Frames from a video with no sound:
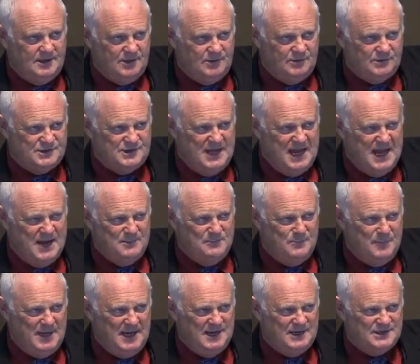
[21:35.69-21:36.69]
whose
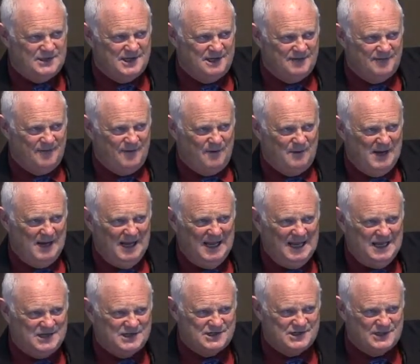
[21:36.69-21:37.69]
name means at the very
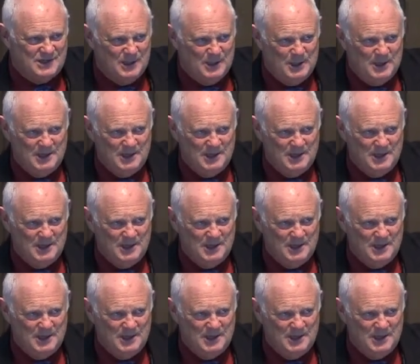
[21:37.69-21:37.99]
least